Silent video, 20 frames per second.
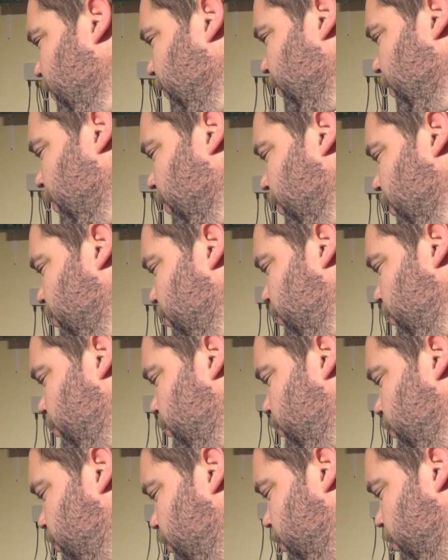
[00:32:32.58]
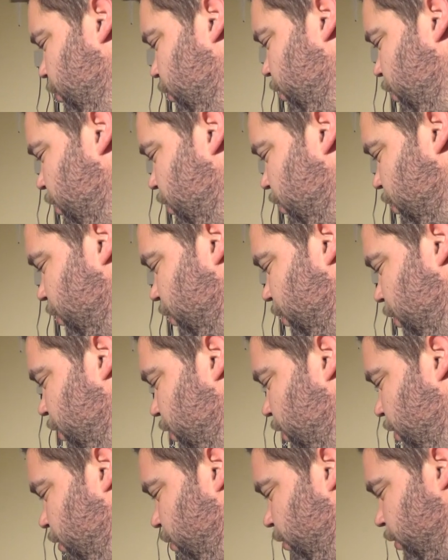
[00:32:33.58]
Yeah, oh, I've got a tire
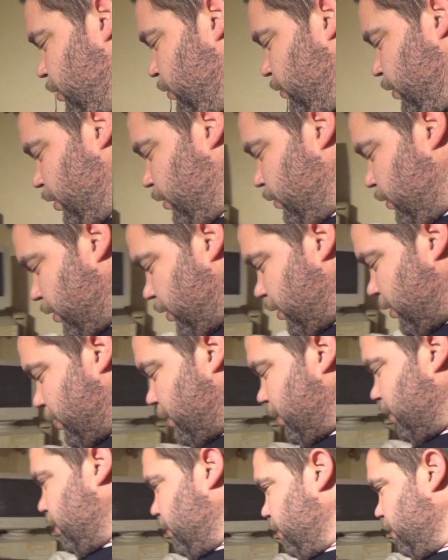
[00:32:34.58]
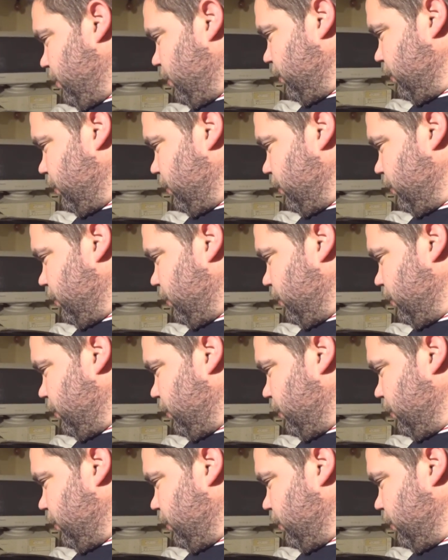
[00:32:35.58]
there that could go downstairs.